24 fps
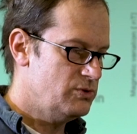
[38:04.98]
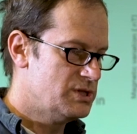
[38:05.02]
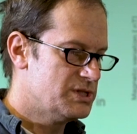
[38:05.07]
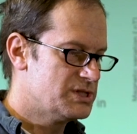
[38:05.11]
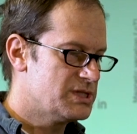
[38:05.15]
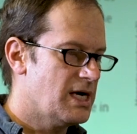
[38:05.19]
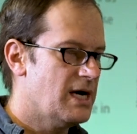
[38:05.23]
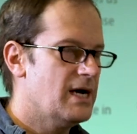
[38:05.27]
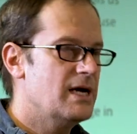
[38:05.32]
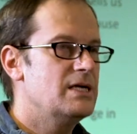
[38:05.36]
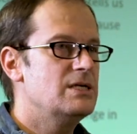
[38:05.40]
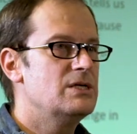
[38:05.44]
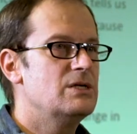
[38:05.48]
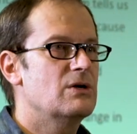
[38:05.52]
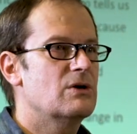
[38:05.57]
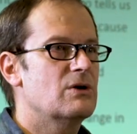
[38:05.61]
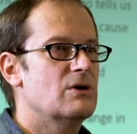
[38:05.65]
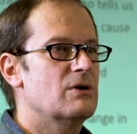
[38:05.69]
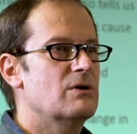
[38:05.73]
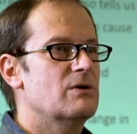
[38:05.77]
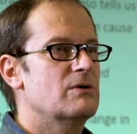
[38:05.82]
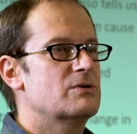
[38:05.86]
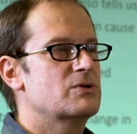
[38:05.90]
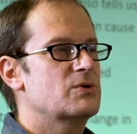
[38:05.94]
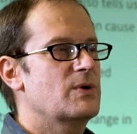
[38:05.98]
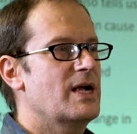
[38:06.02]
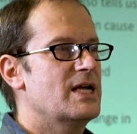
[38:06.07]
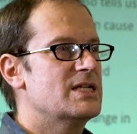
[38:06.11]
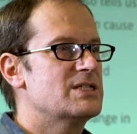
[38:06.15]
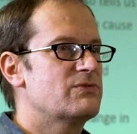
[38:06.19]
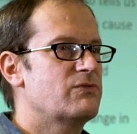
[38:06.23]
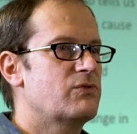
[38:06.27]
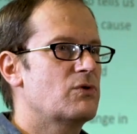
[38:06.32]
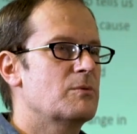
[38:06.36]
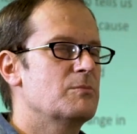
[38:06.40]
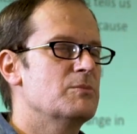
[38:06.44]
design your
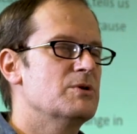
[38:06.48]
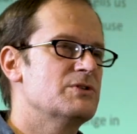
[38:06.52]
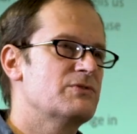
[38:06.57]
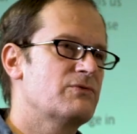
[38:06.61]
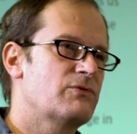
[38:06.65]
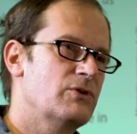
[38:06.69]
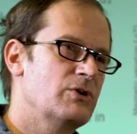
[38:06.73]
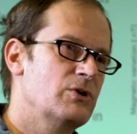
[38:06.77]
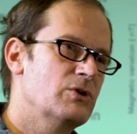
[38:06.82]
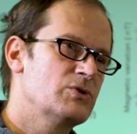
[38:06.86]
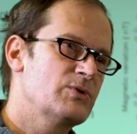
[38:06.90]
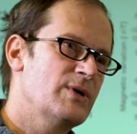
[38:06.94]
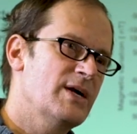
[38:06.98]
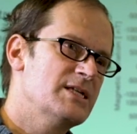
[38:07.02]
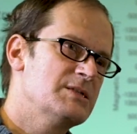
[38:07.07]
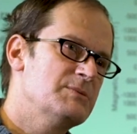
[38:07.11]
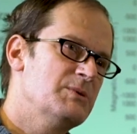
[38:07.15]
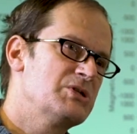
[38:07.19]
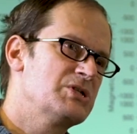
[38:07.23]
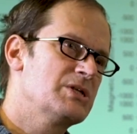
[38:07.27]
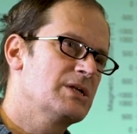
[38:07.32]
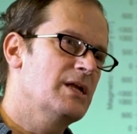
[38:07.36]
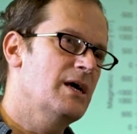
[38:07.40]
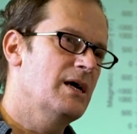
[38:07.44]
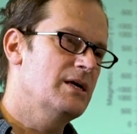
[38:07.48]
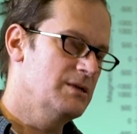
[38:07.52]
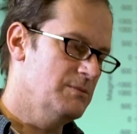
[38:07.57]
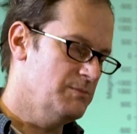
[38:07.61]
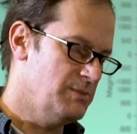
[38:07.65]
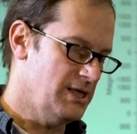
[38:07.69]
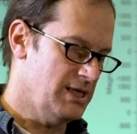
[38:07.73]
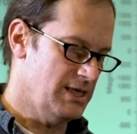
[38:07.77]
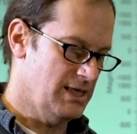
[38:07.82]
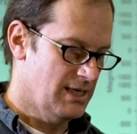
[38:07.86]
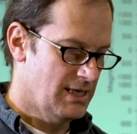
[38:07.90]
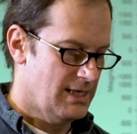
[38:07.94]
transformers for your transmission line to
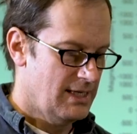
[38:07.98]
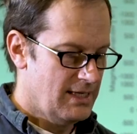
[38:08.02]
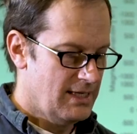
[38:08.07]
be.